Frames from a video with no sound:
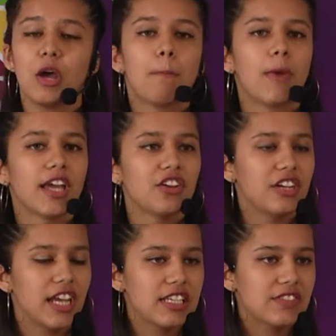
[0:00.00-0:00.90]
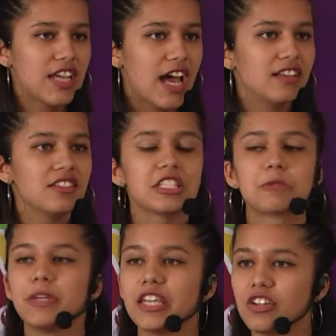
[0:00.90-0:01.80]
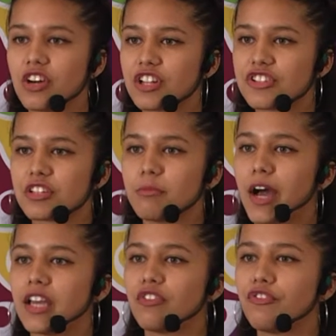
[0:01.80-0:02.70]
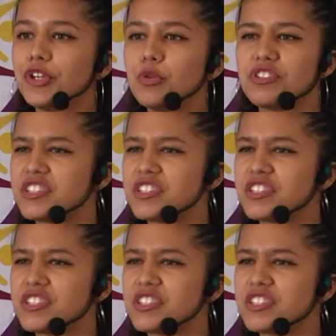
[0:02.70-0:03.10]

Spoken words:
My creative talent is being nurtured by a few